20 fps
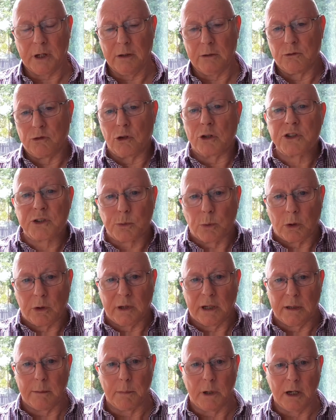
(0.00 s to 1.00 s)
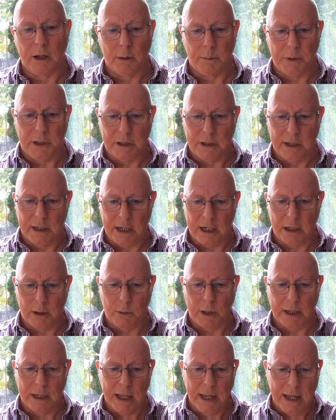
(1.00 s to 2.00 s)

trustworthy, in my opinion anyway,